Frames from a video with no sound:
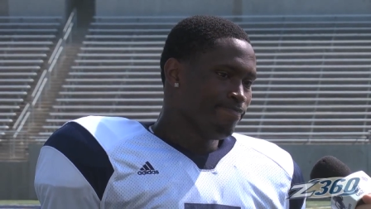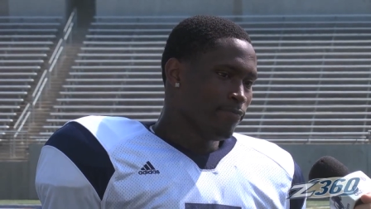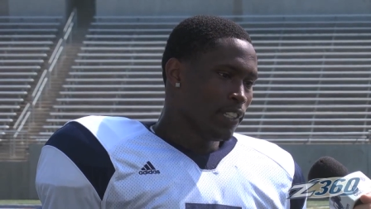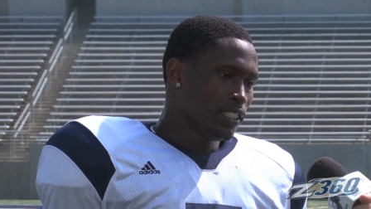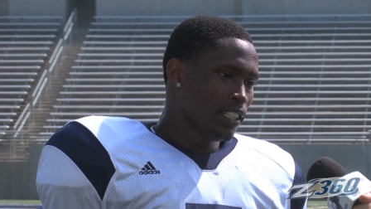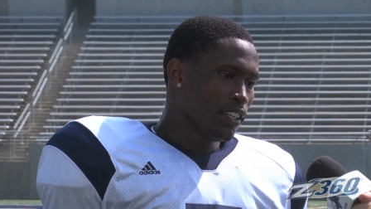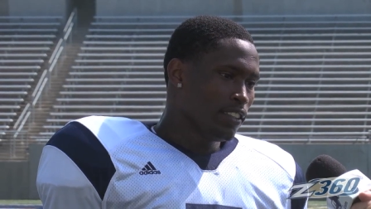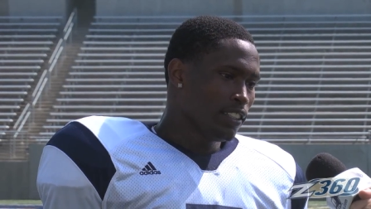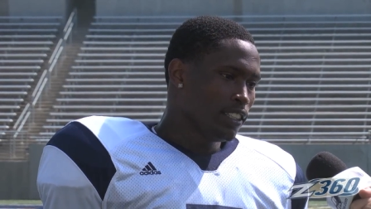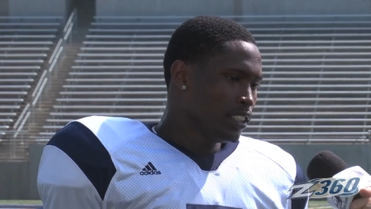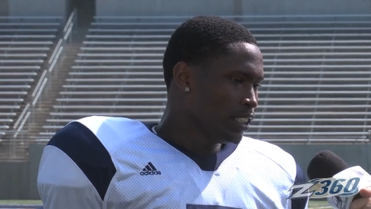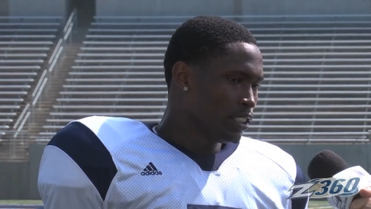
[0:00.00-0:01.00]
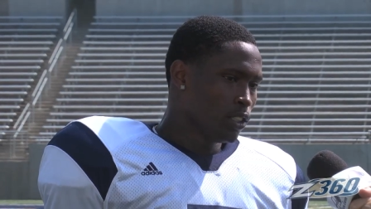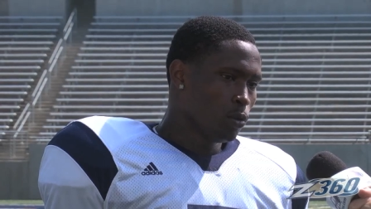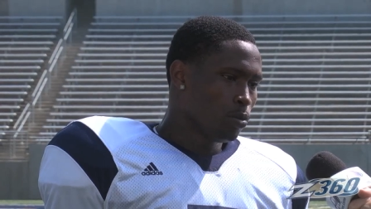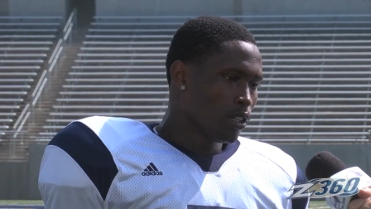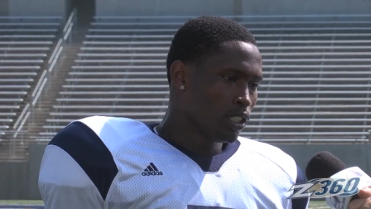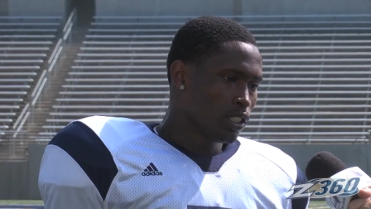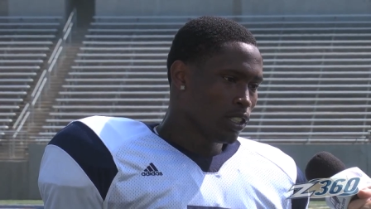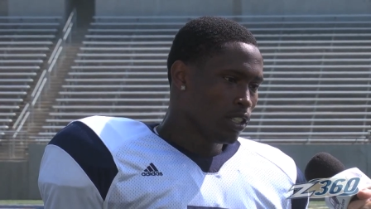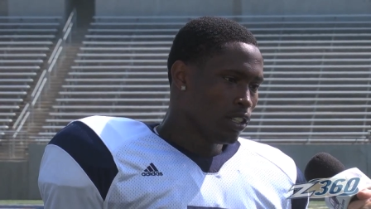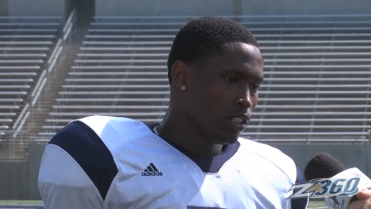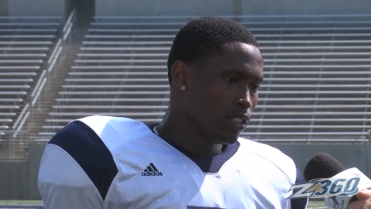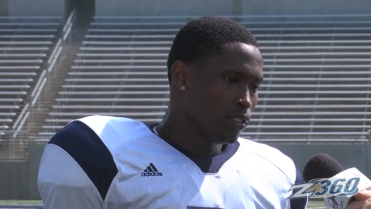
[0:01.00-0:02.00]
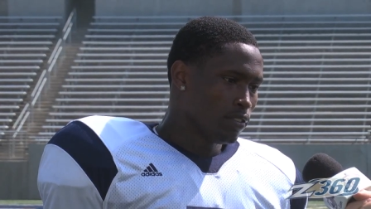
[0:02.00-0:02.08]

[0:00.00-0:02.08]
It's nothing. It's no pressure at all.